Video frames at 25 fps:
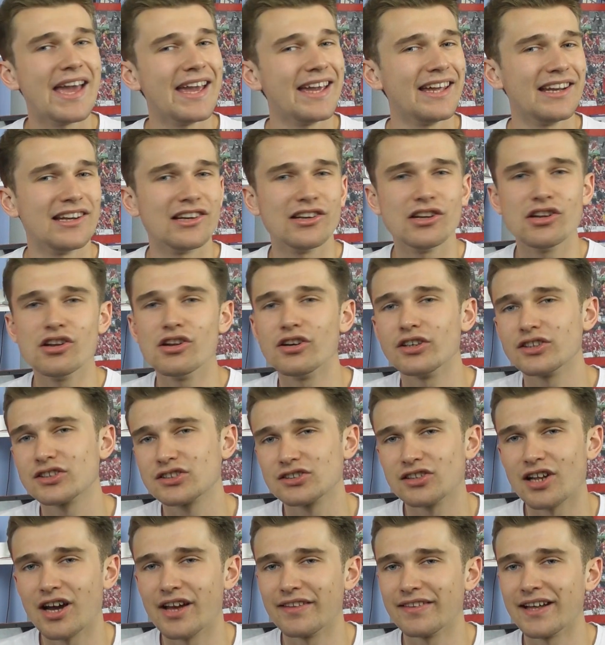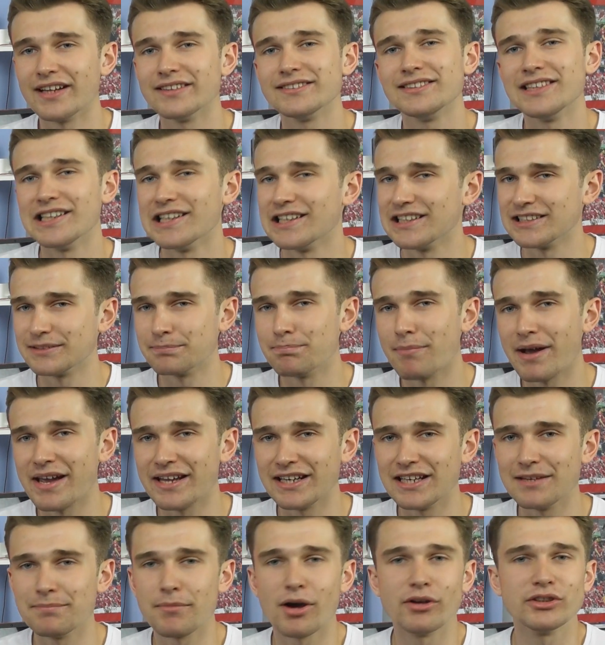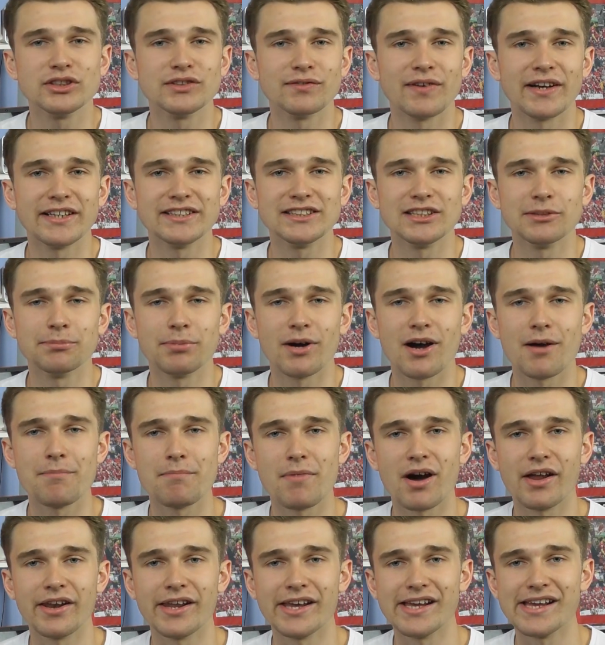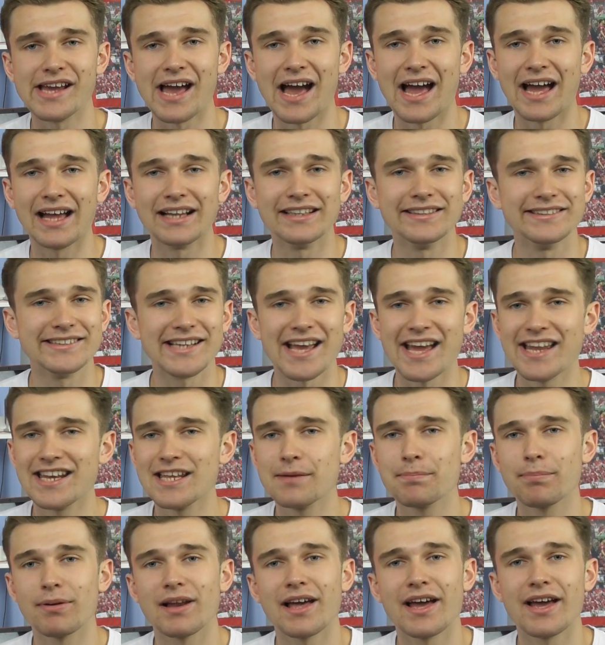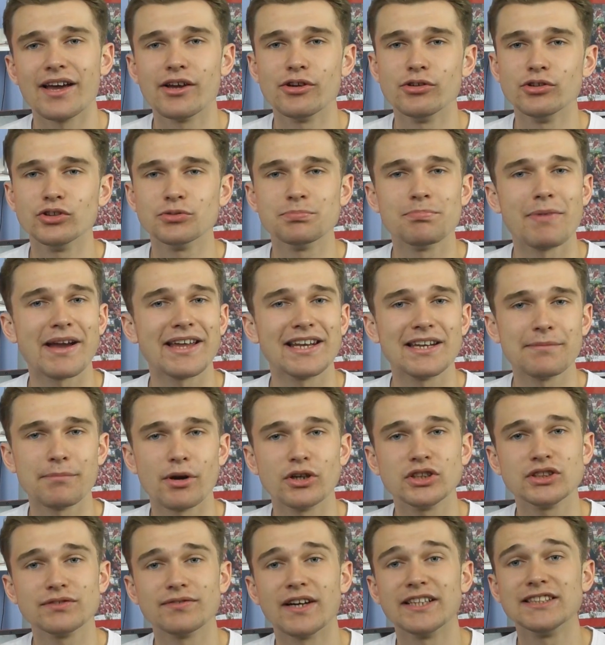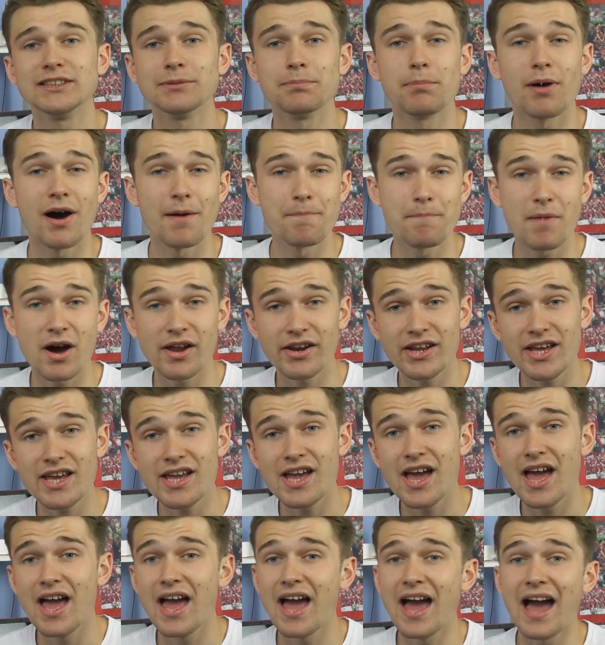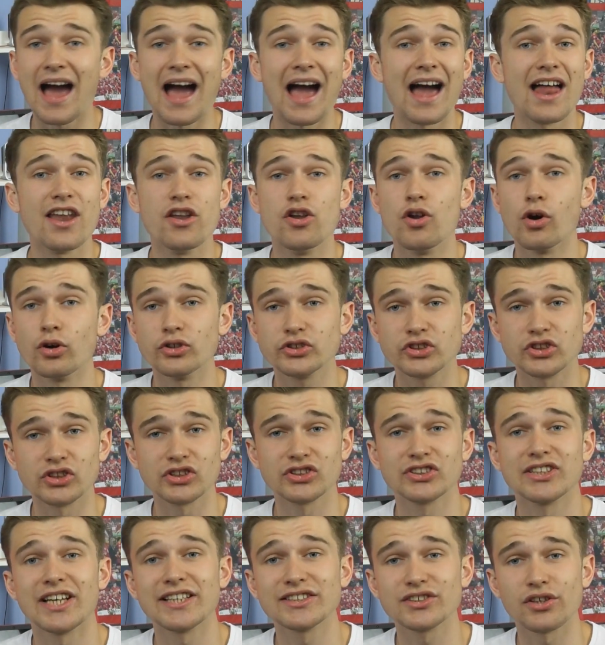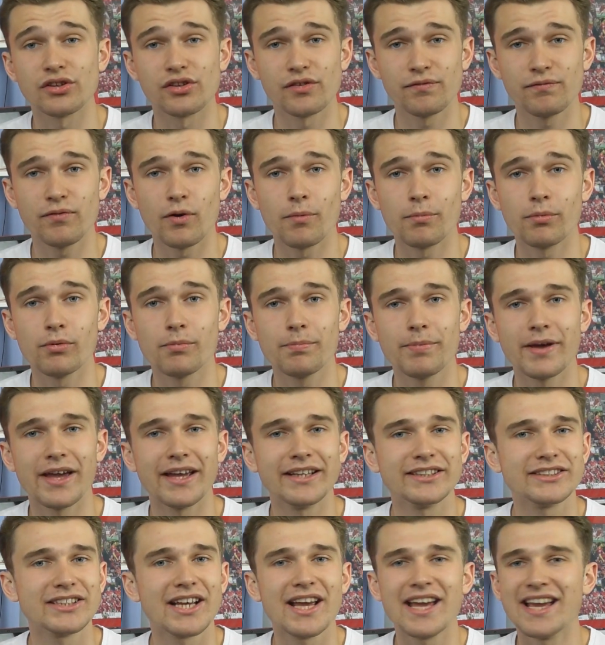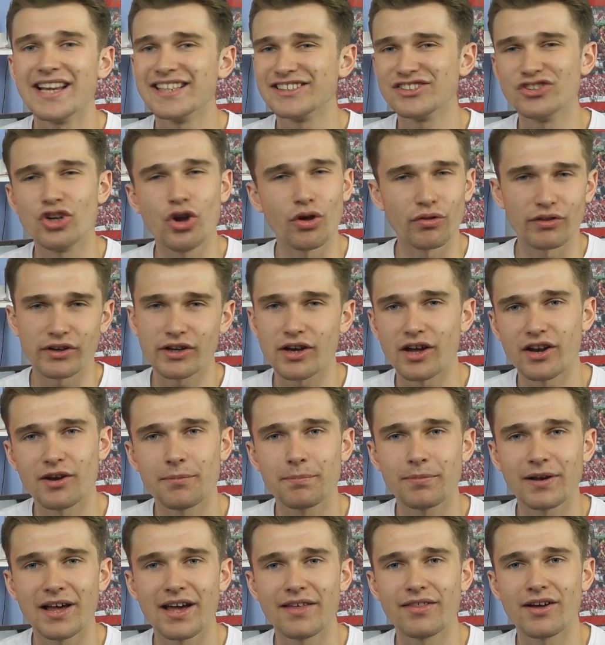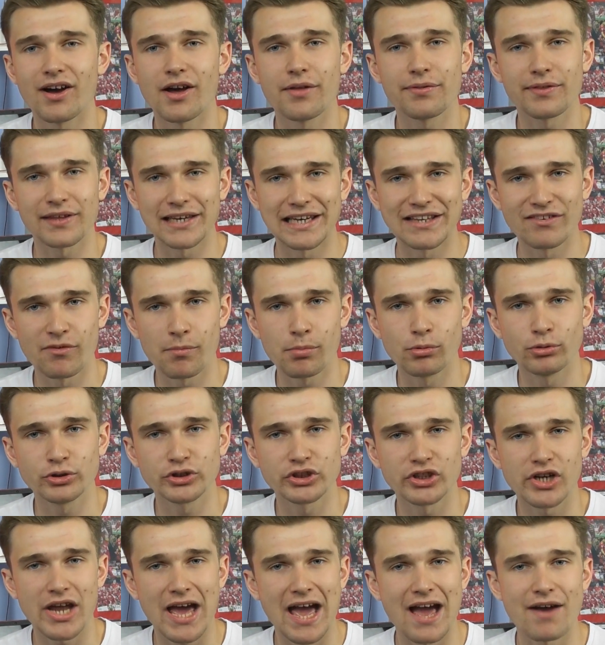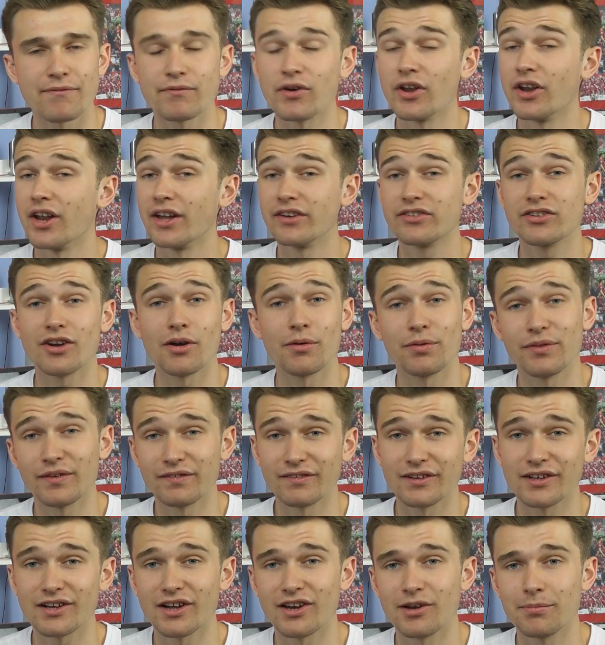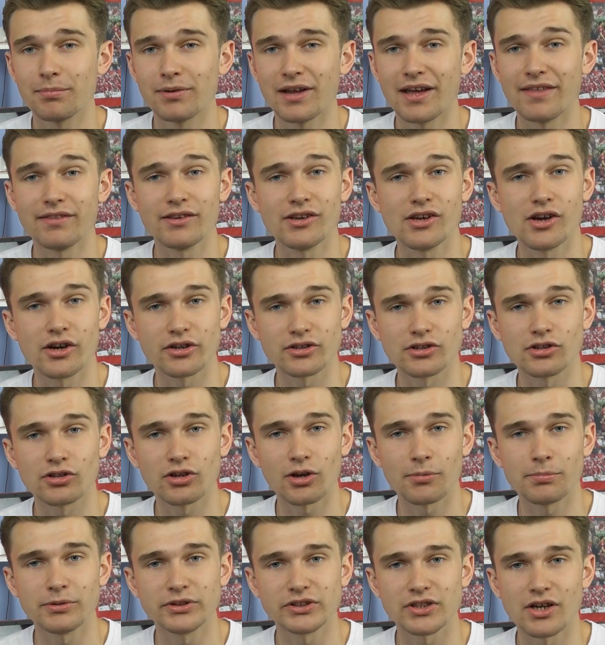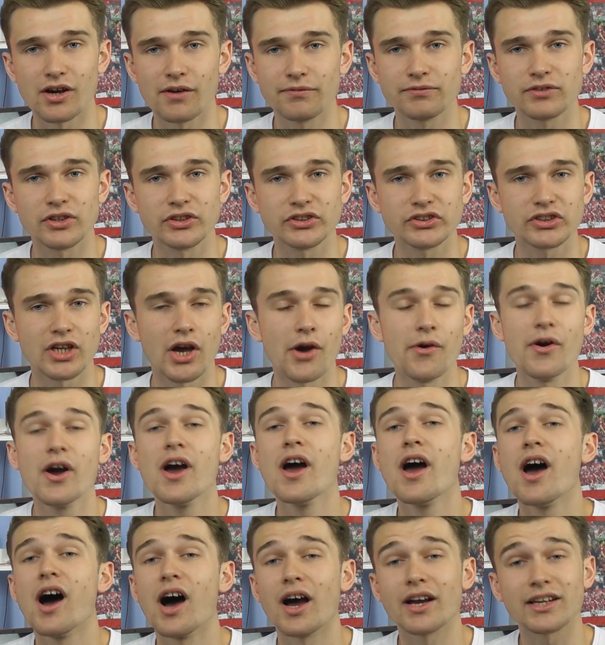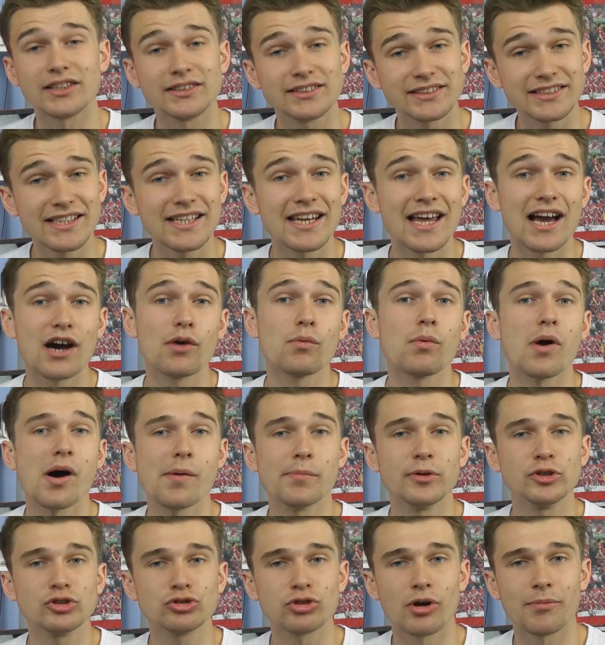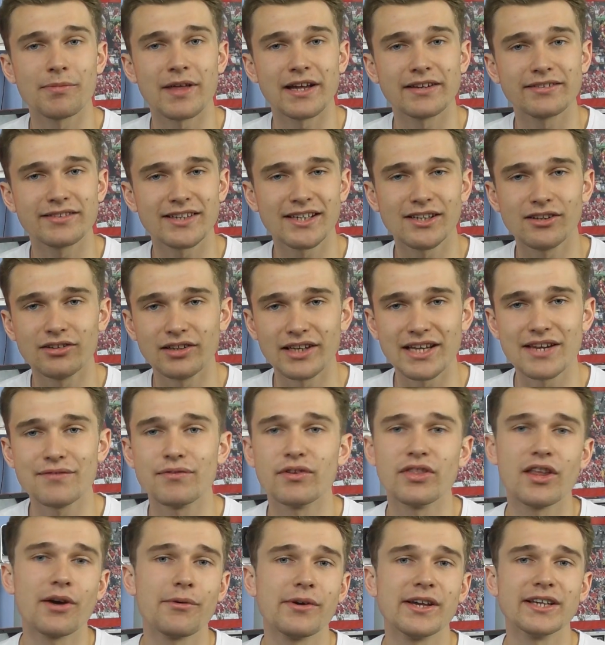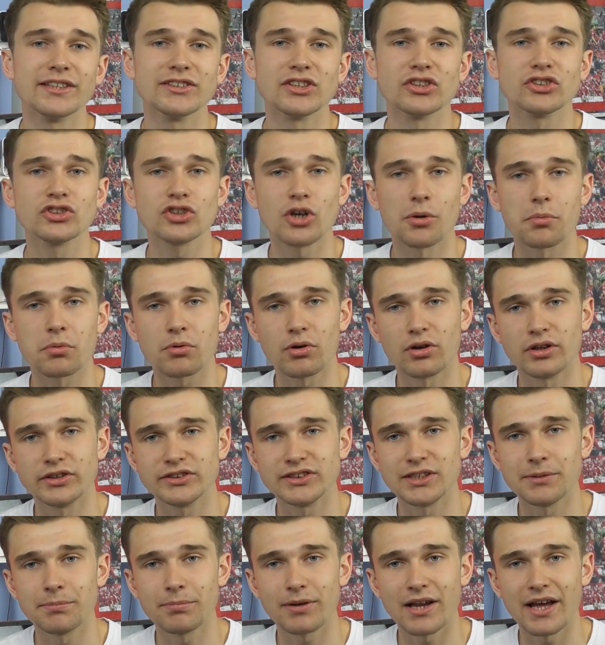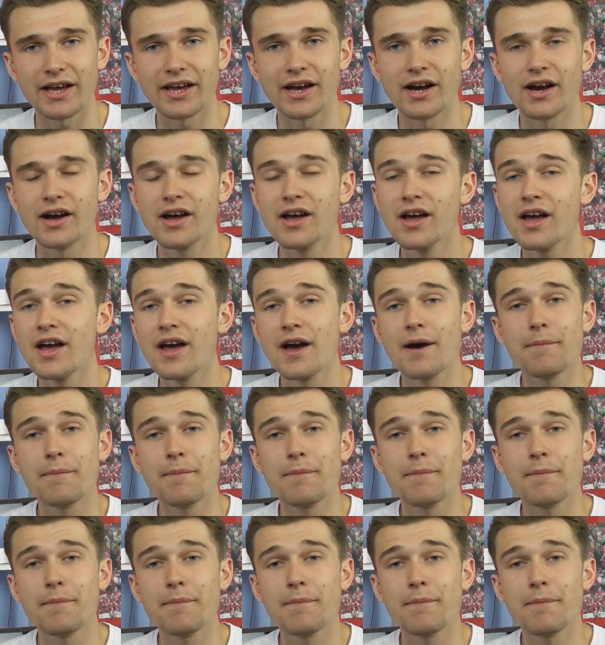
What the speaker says: it looks like that deal is mainly motivated by money. And any player who's mainly motivated by money and not success on the football pitch is not the kind of player that I think Liverpool should have, and I don't think the kind of player that Jurgen Klopp is after. So I can see now why we dropped that deal, even though he is a top quality player.